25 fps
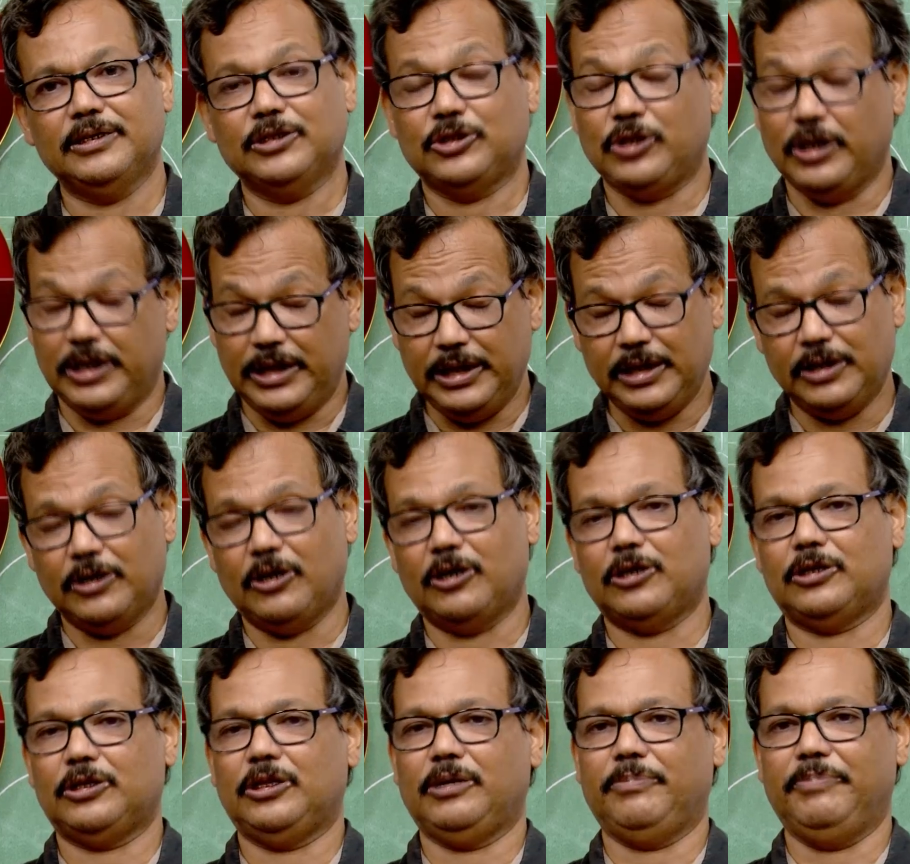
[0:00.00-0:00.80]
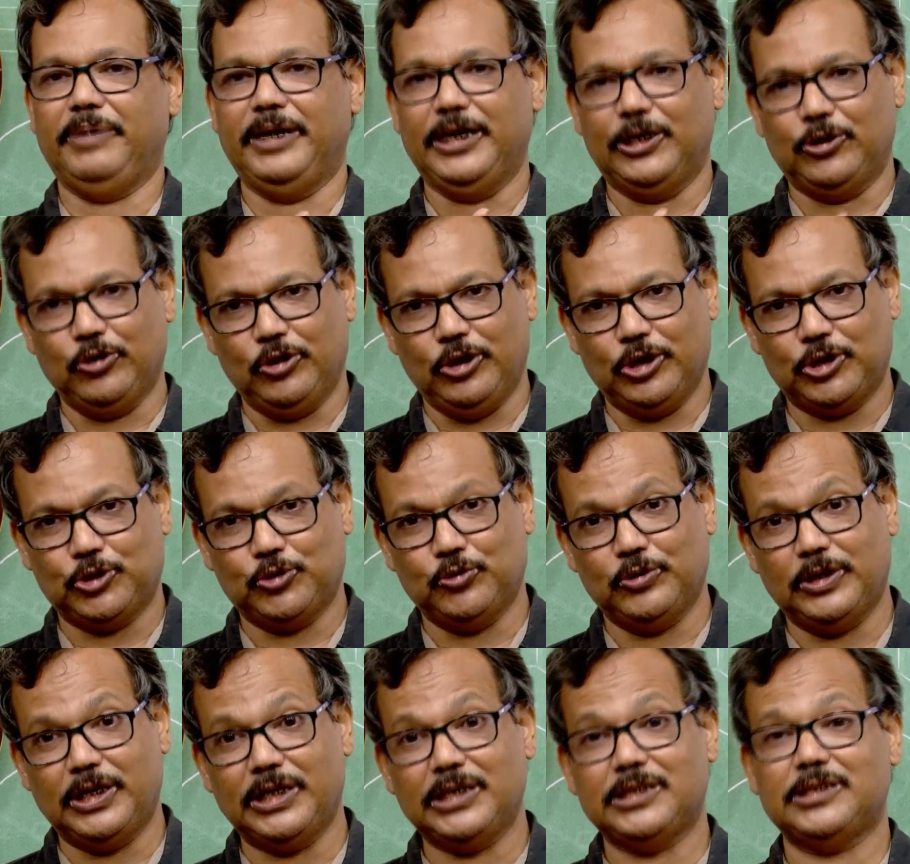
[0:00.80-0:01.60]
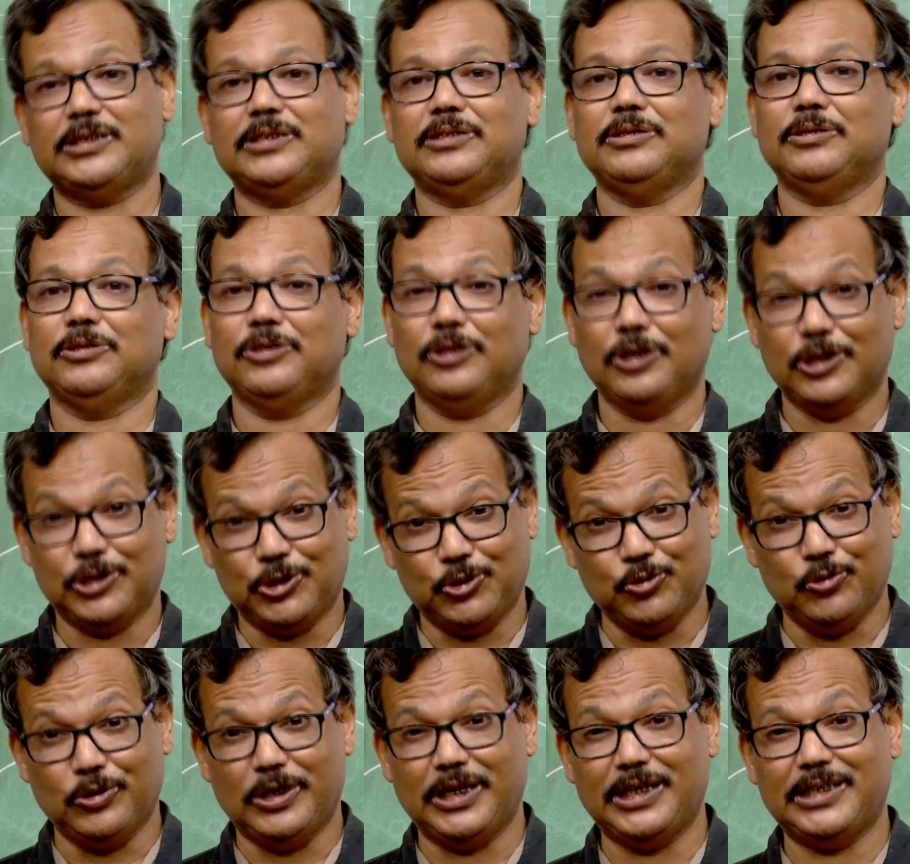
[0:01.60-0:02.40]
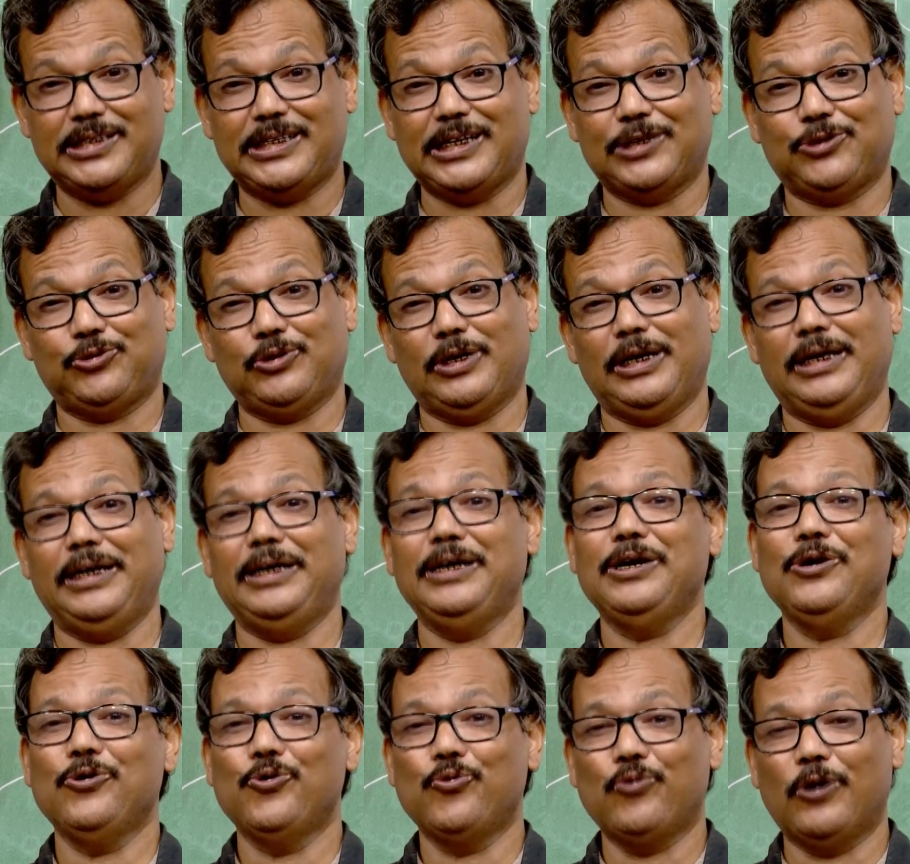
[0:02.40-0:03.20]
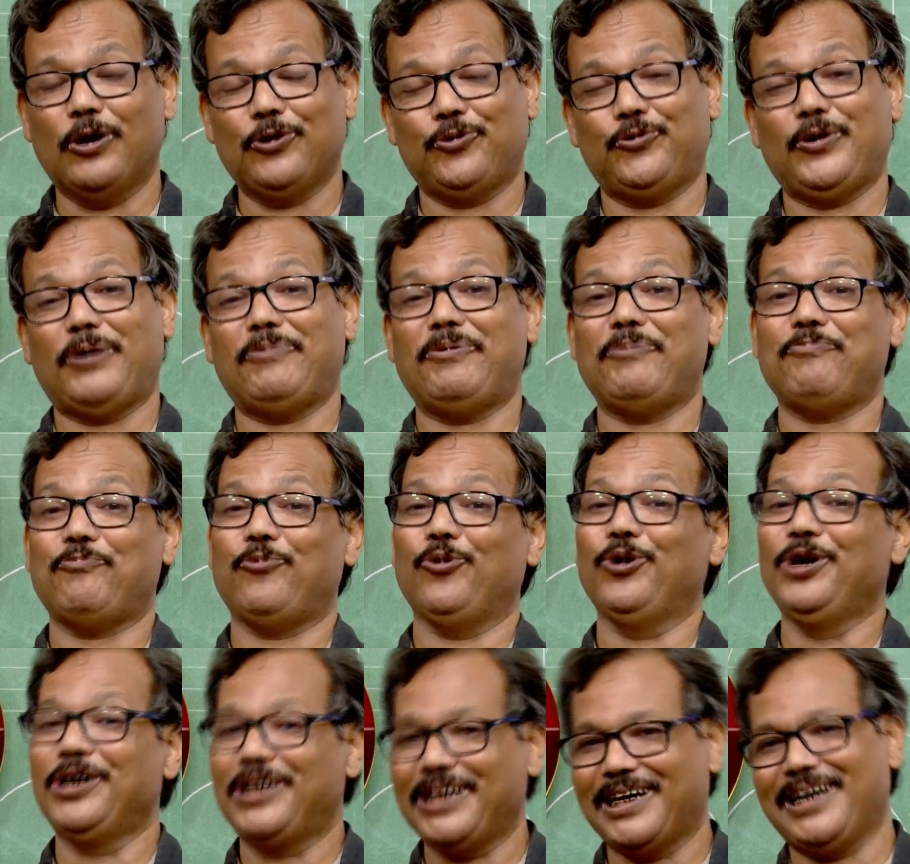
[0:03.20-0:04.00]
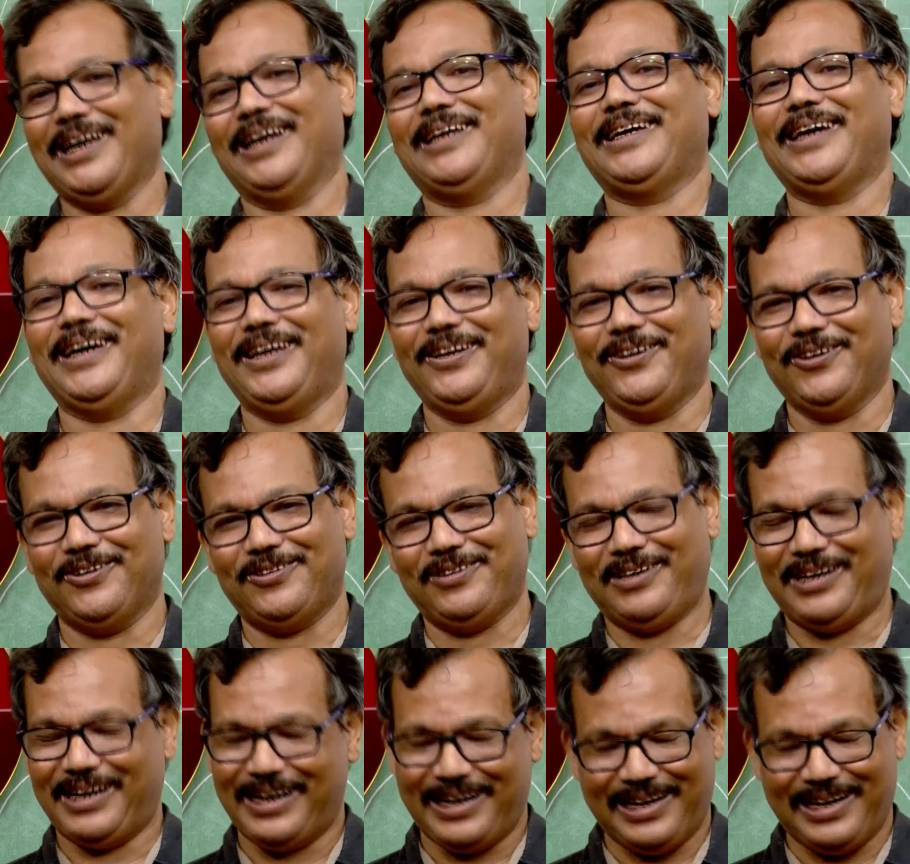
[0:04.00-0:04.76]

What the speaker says: Sorry, not the meritorious students, the students actually who want to have a political career,